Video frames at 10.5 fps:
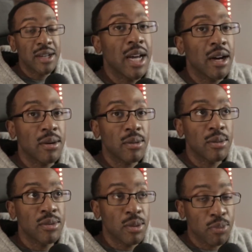
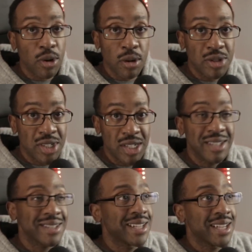Now, the pros
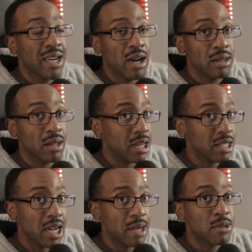is a lot
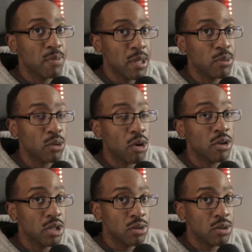of times people are